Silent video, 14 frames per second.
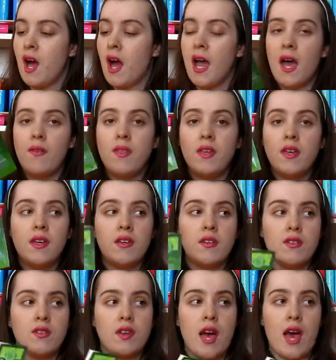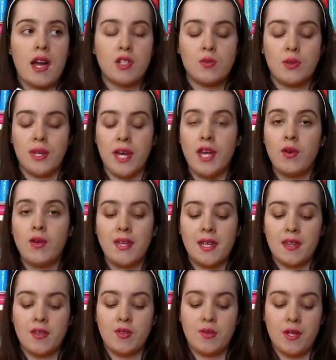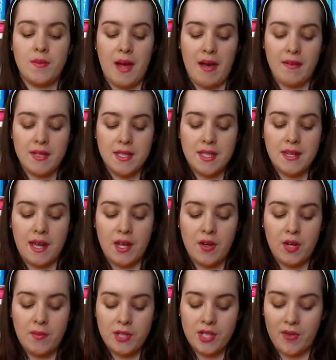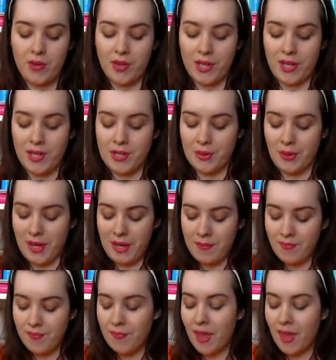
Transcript: I have the actual night cream, like the Dream Bouncy night cream, which I really enjoy.